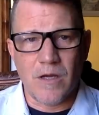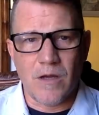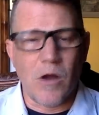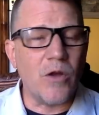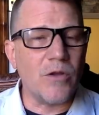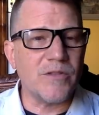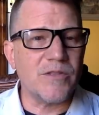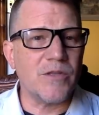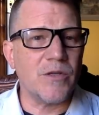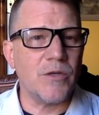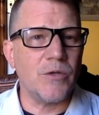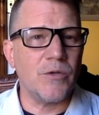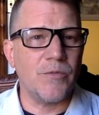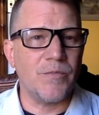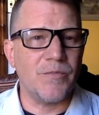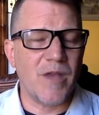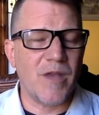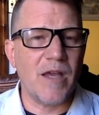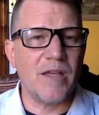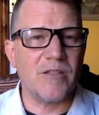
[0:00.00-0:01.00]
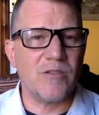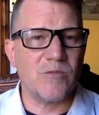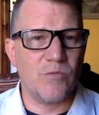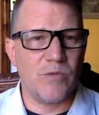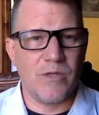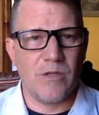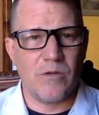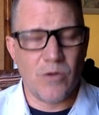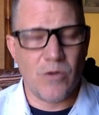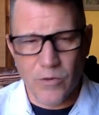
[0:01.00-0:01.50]
Also, as
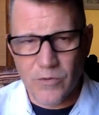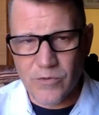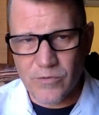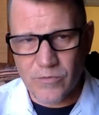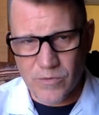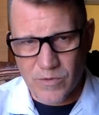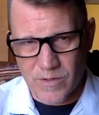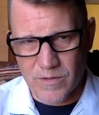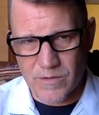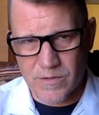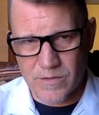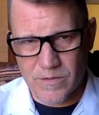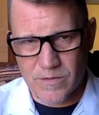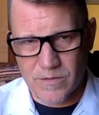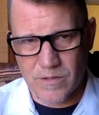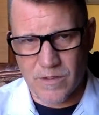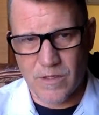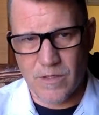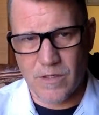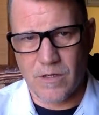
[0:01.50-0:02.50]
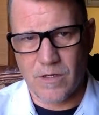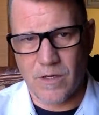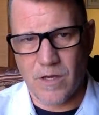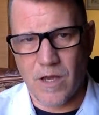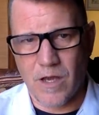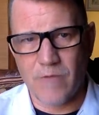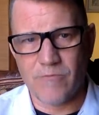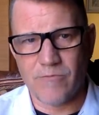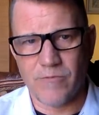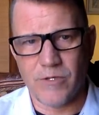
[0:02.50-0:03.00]
we go through this,
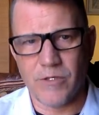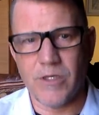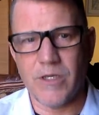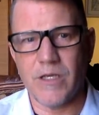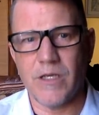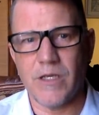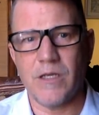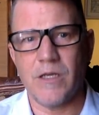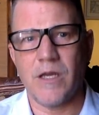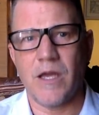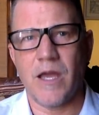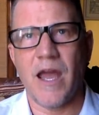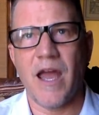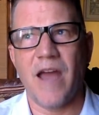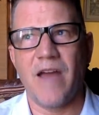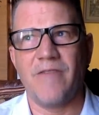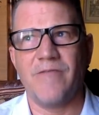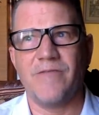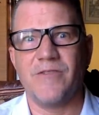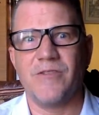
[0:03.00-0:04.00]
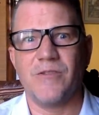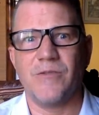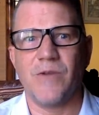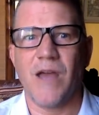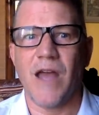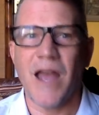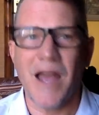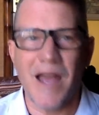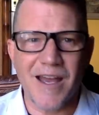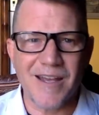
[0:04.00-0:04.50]
I really have to
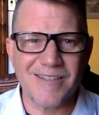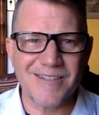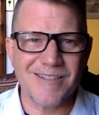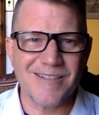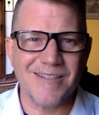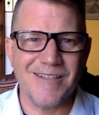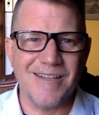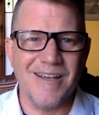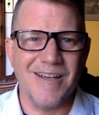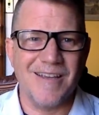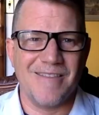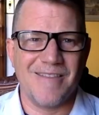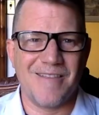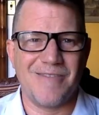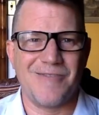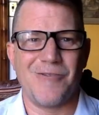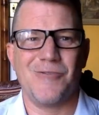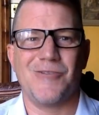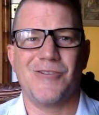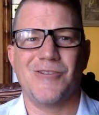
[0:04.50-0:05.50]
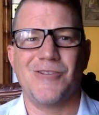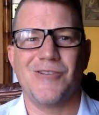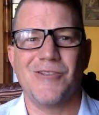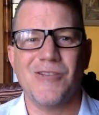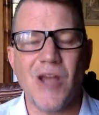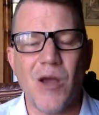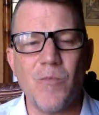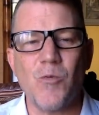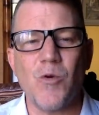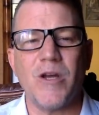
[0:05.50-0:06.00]
ask that there's
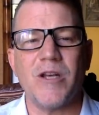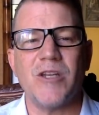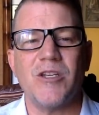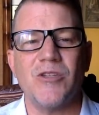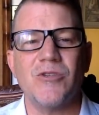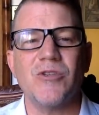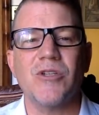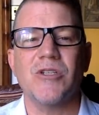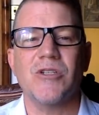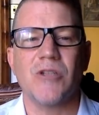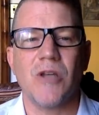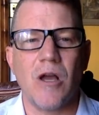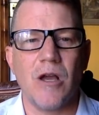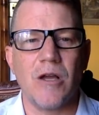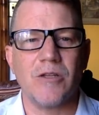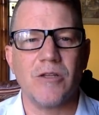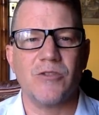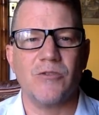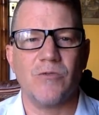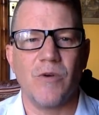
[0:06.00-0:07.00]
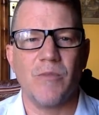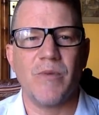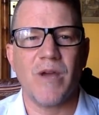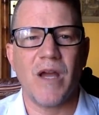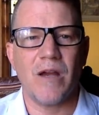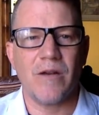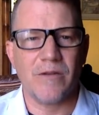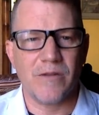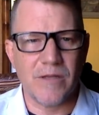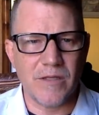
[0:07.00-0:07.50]
someone you can talk to
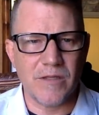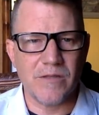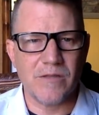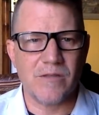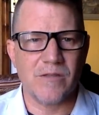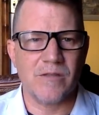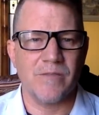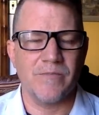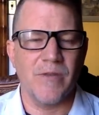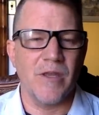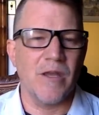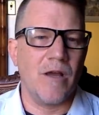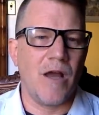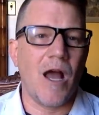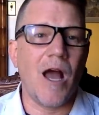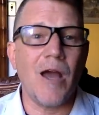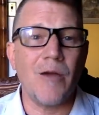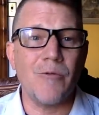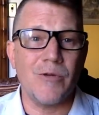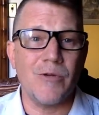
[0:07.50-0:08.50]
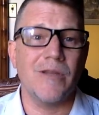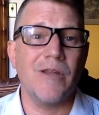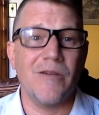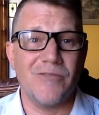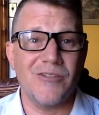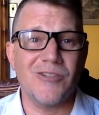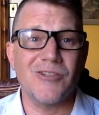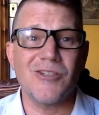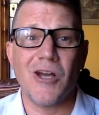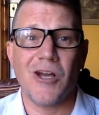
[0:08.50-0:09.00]
about this. I would
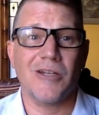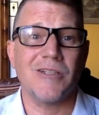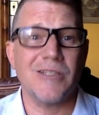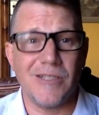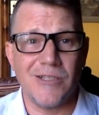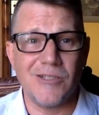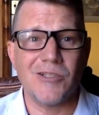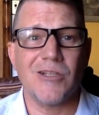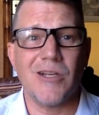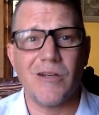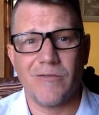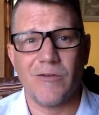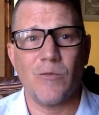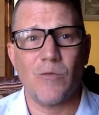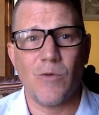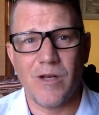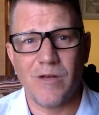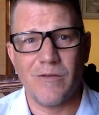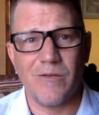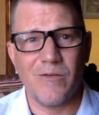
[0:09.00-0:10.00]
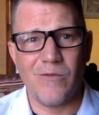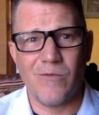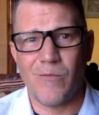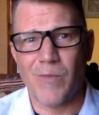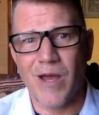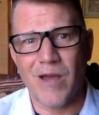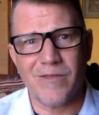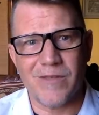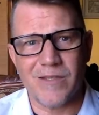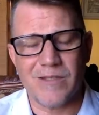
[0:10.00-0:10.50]
love to talk to each and every one of you
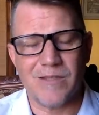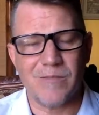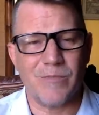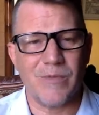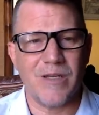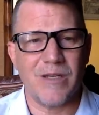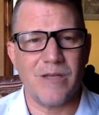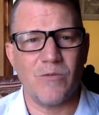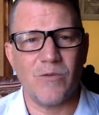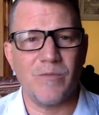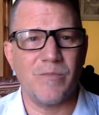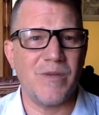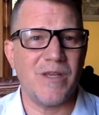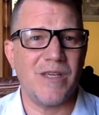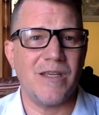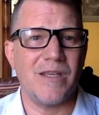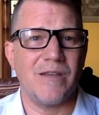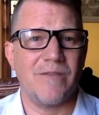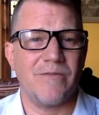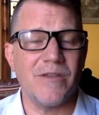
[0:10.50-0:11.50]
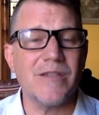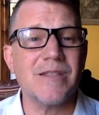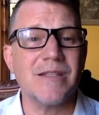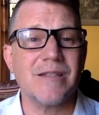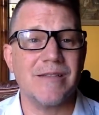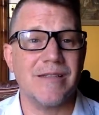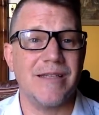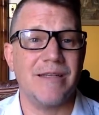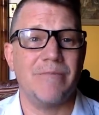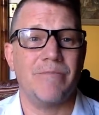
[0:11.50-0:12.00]
about this, but it would be
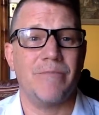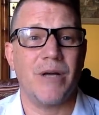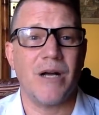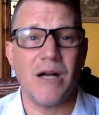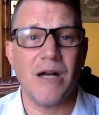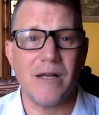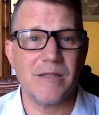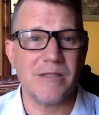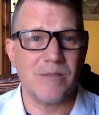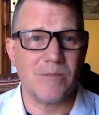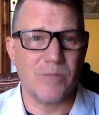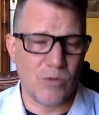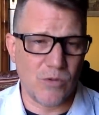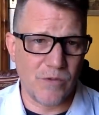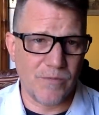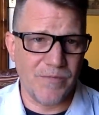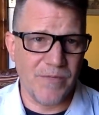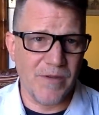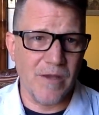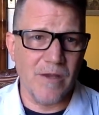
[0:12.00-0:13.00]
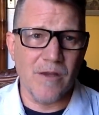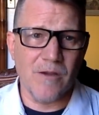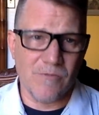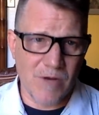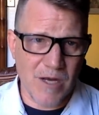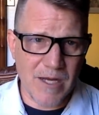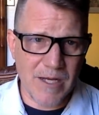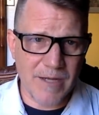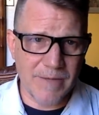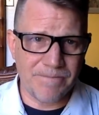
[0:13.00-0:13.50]
physically impossible,
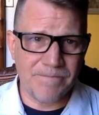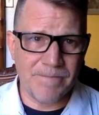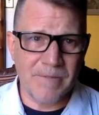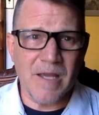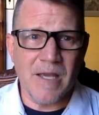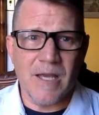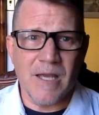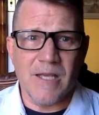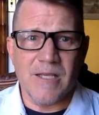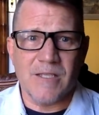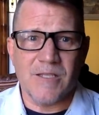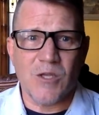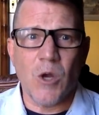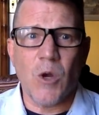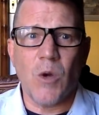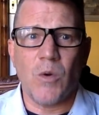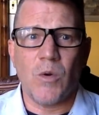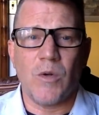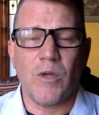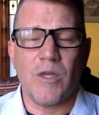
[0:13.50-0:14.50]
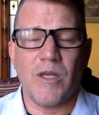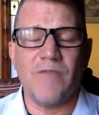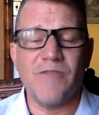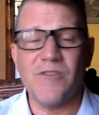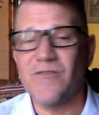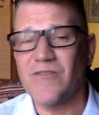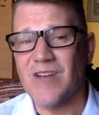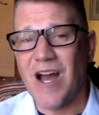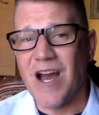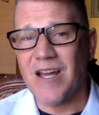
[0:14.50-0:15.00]
right? So if
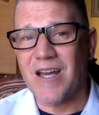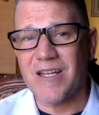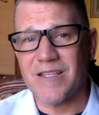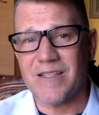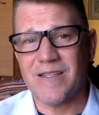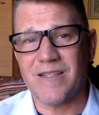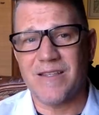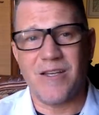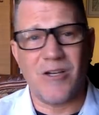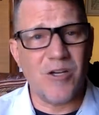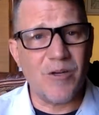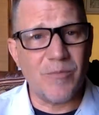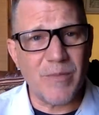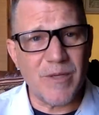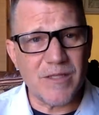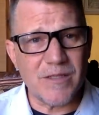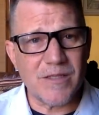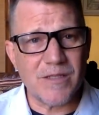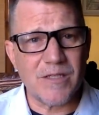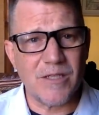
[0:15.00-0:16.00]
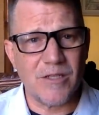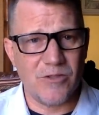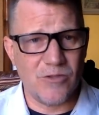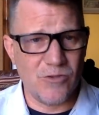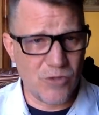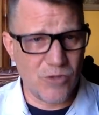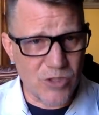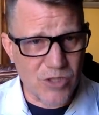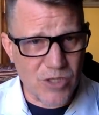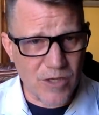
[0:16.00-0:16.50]
you've got a therapist
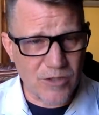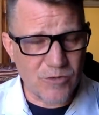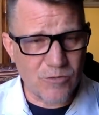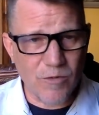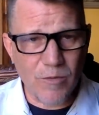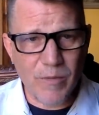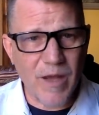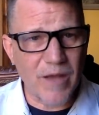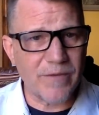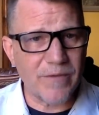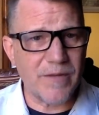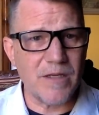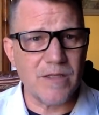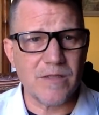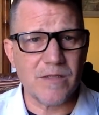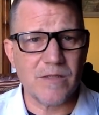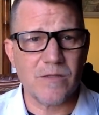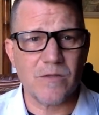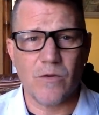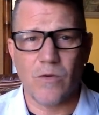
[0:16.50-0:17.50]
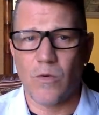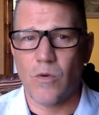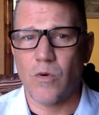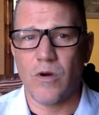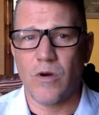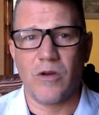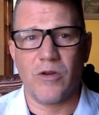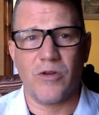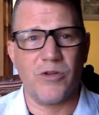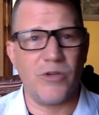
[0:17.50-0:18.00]
you could talk to about this,
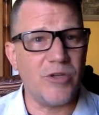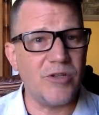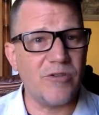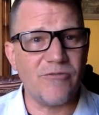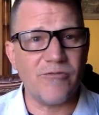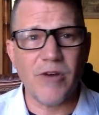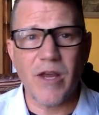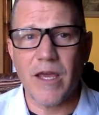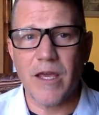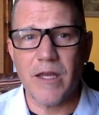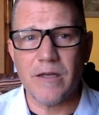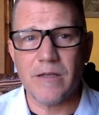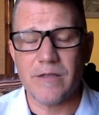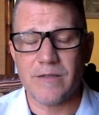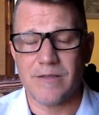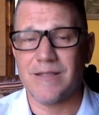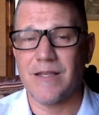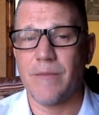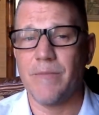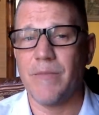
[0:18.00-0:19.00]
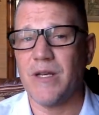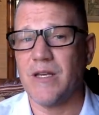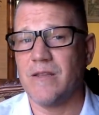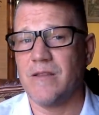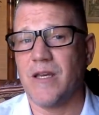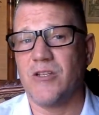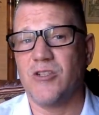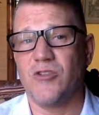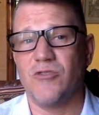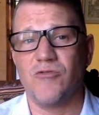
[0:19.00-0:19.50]
or a good friend, somebody
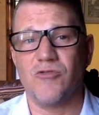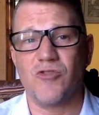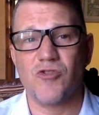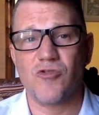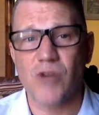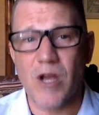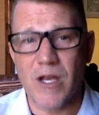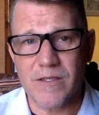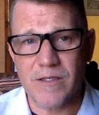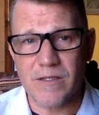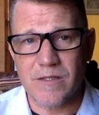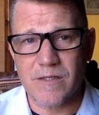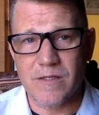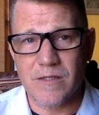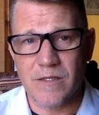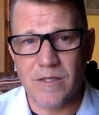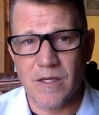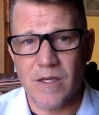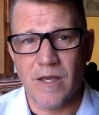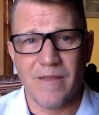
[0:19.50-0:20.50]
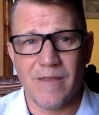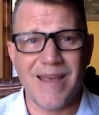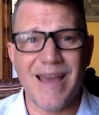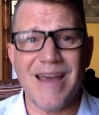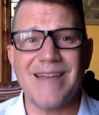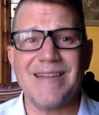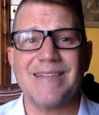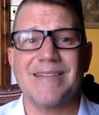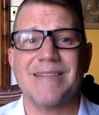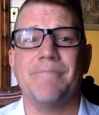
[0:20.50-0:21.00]
that you trust,
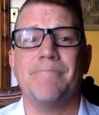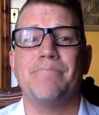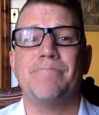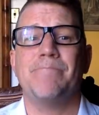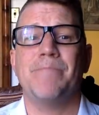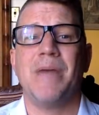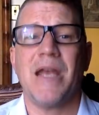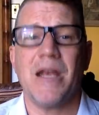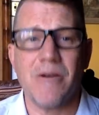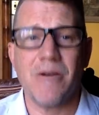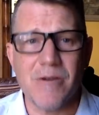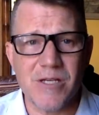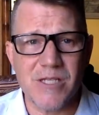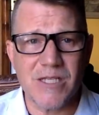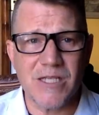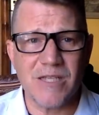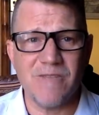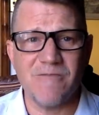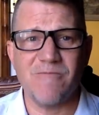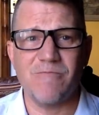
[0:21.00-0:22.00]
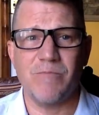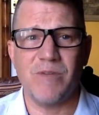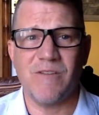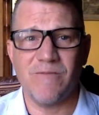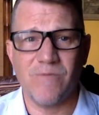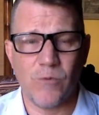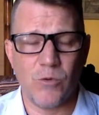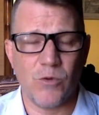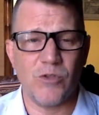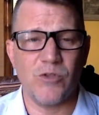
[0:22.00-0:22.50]
that is imperative
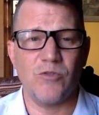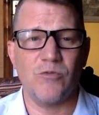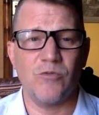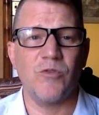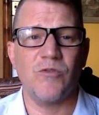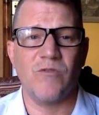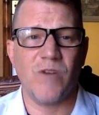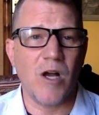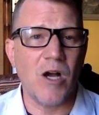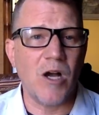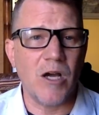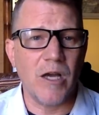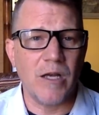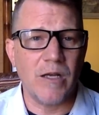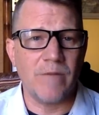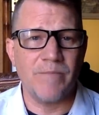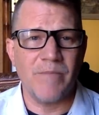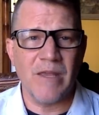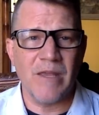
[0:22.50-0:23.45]
before you move on.